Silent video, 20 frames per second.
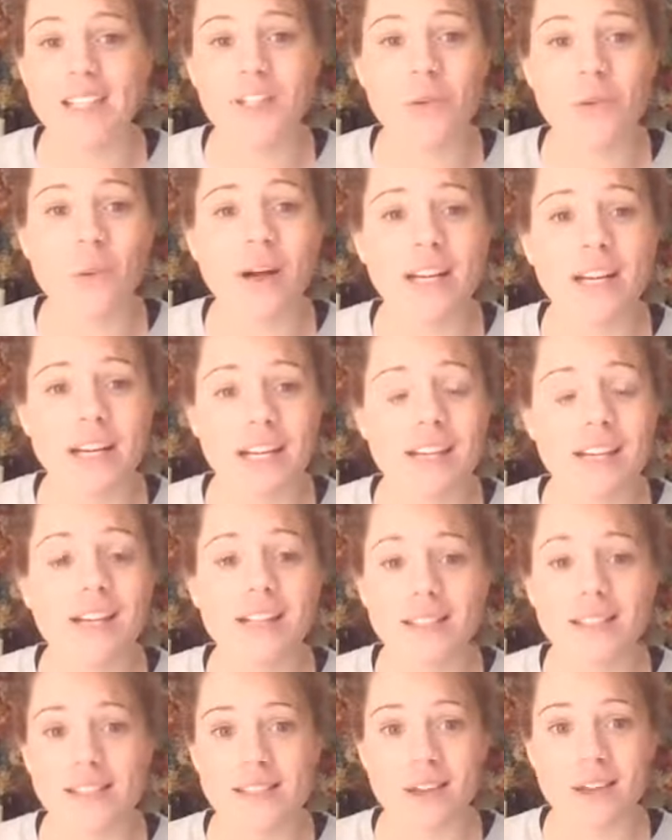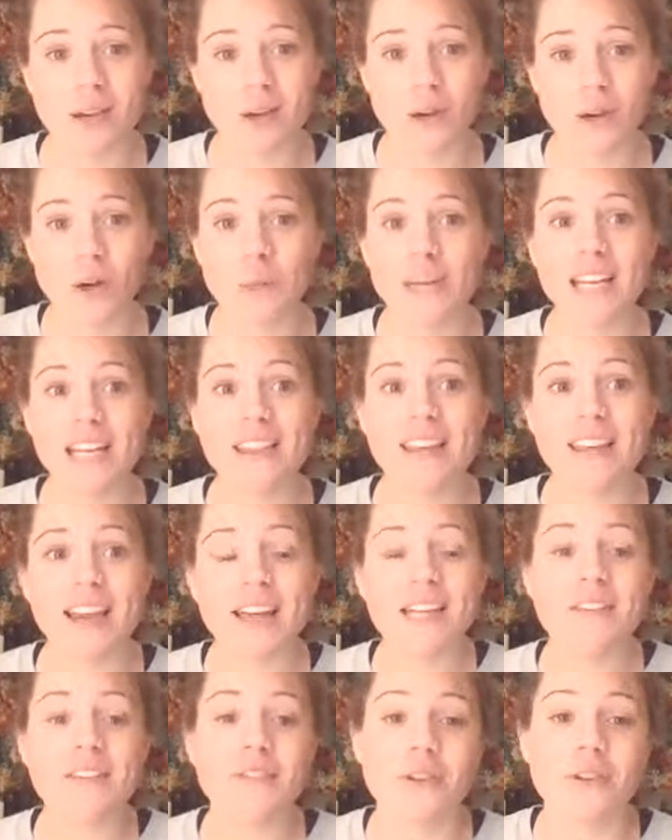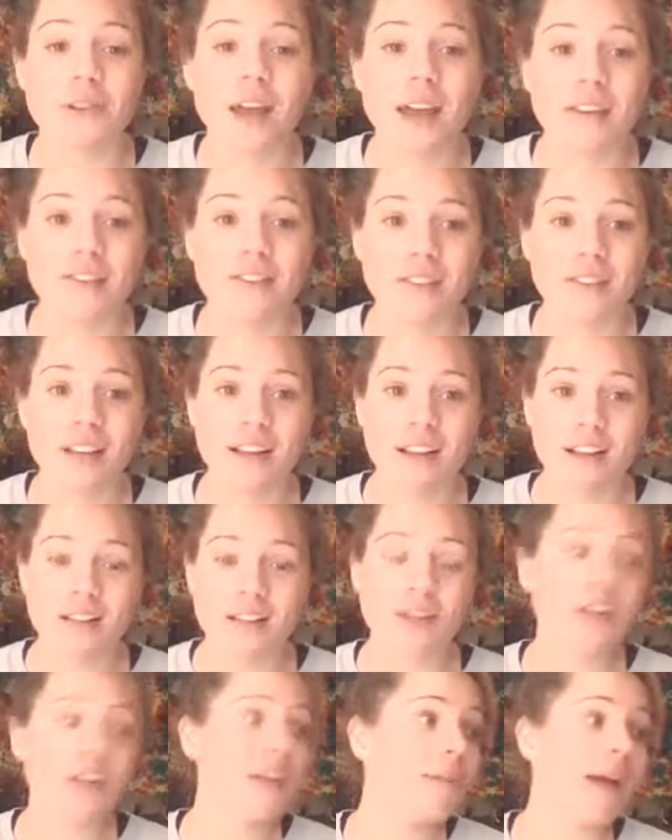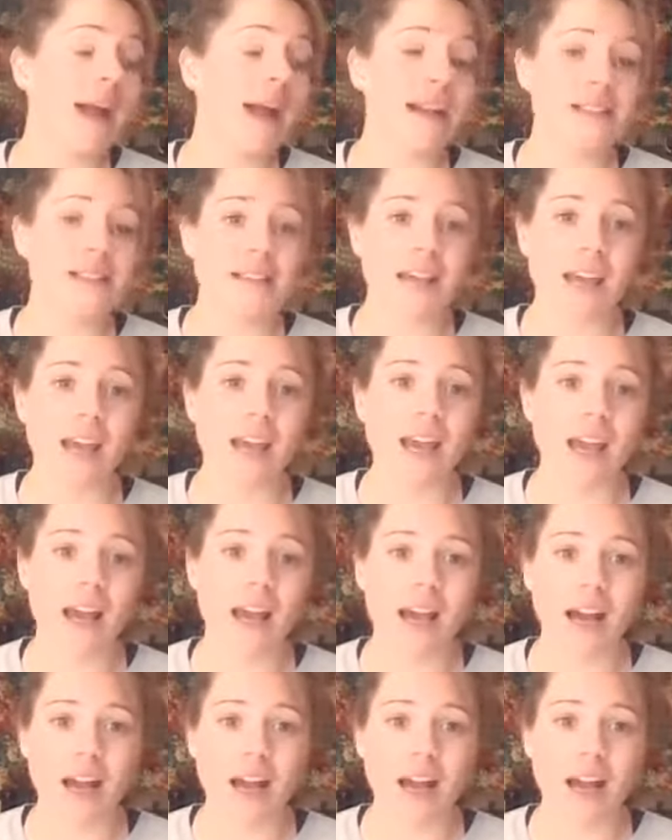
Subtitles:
20 years or be at the end of your life looking back saying,